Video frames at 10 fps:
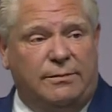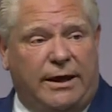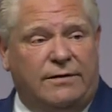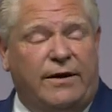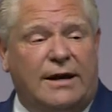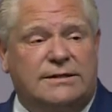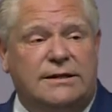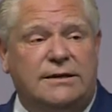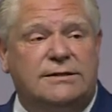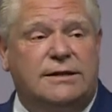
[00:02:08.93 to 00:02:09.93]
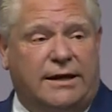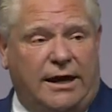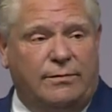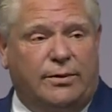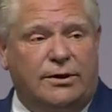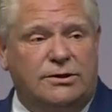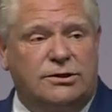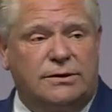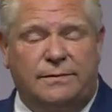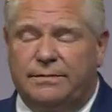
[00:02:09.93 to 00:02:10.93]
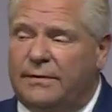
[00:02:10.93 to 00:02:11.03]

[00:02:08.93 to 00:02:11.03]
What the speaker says: to make vaccines in Cambridge.